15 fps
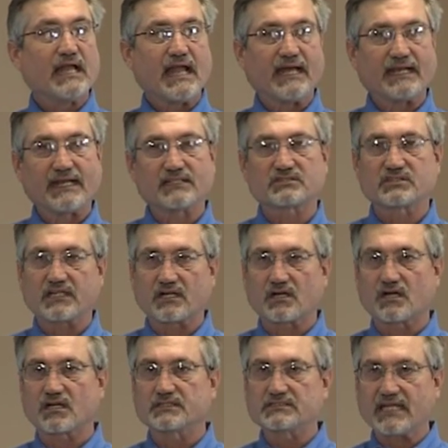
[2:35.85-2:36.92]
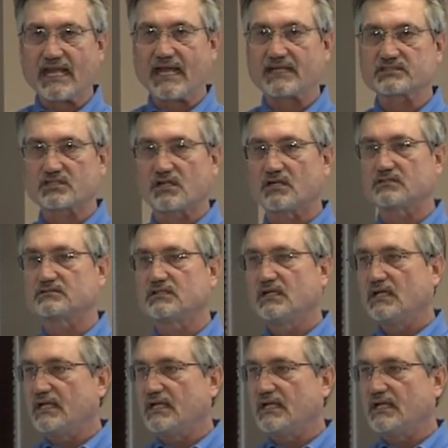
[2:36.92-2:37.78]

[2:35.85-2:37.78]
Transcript: And as there are attacks on